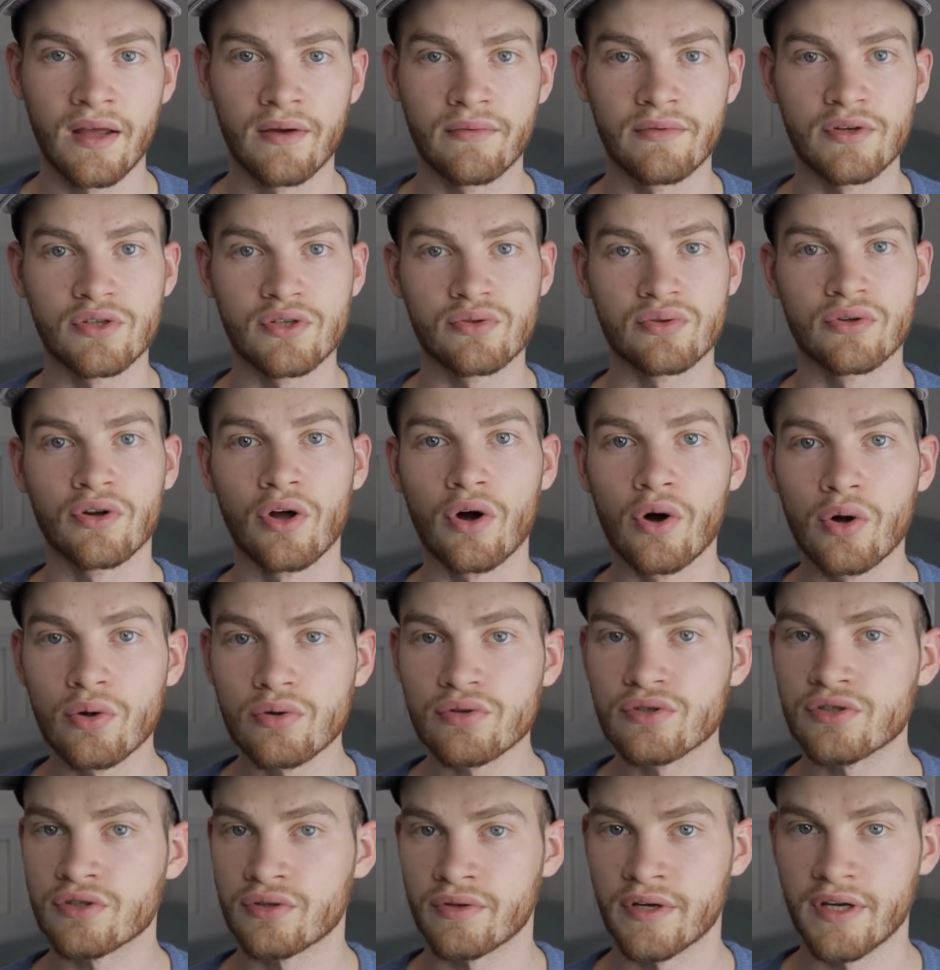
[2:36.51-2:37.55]
which will
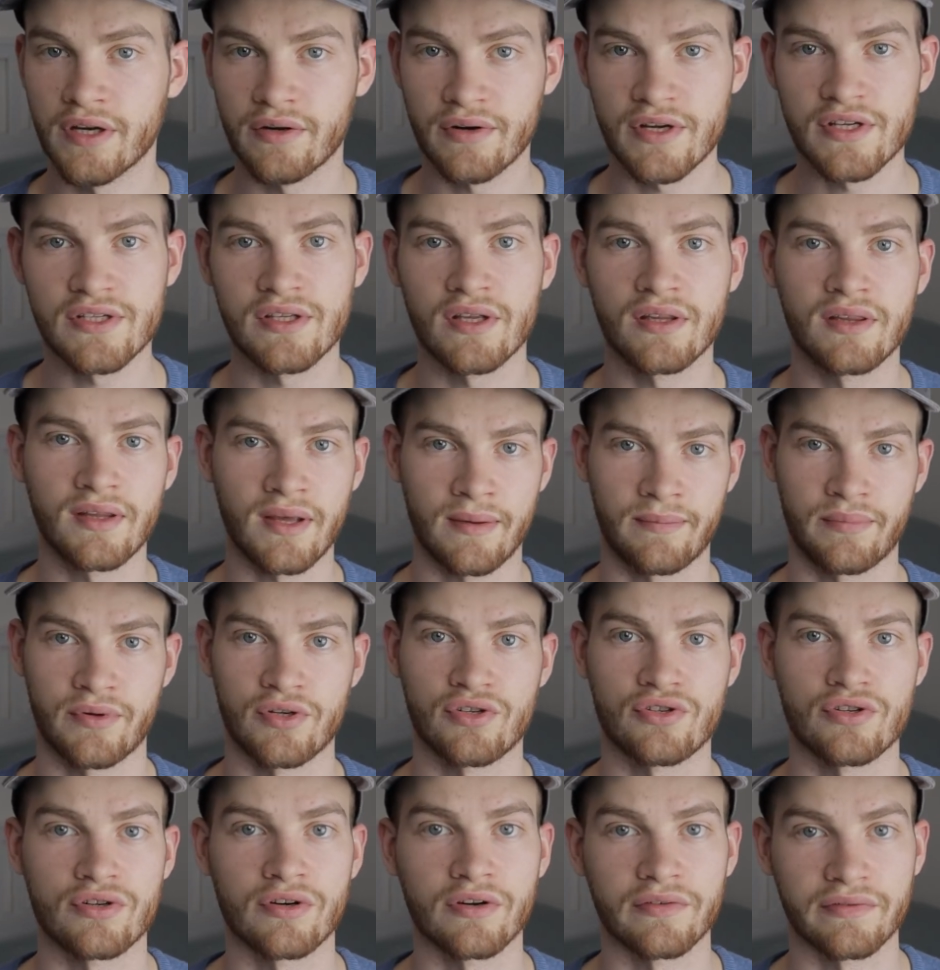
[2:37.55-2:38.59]
also increase the
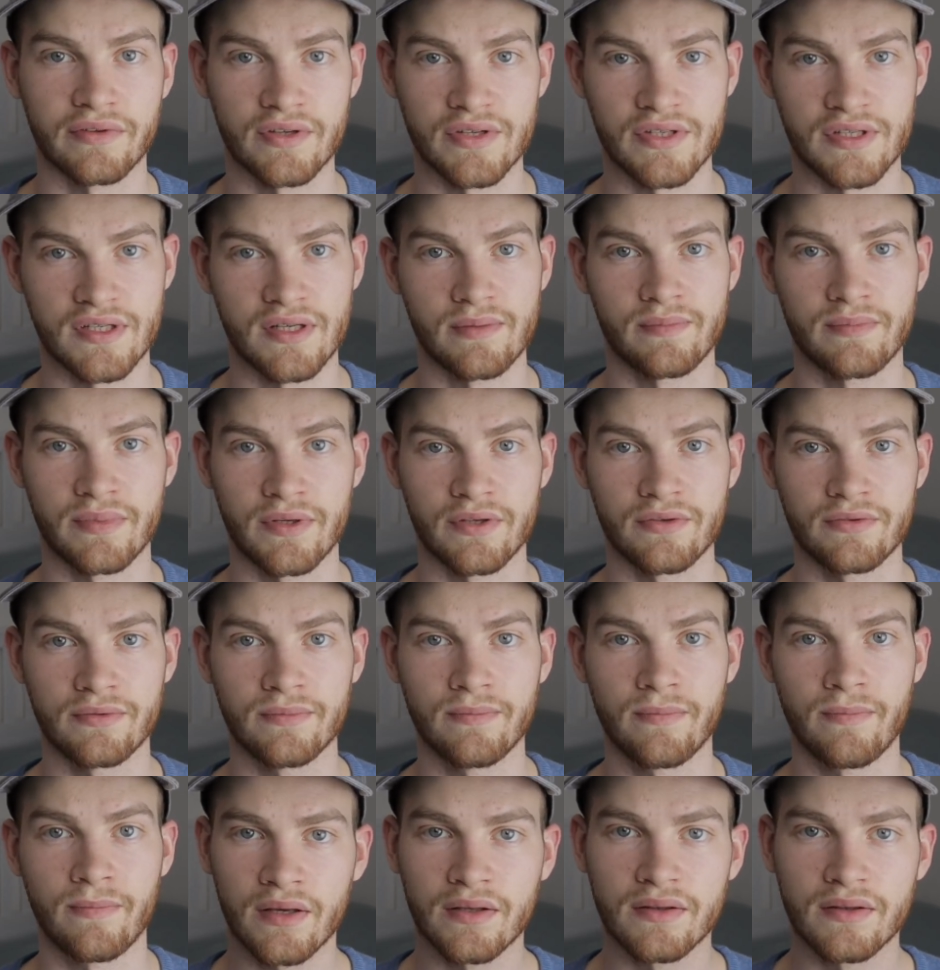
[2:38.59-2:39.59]
temperature of the CPU.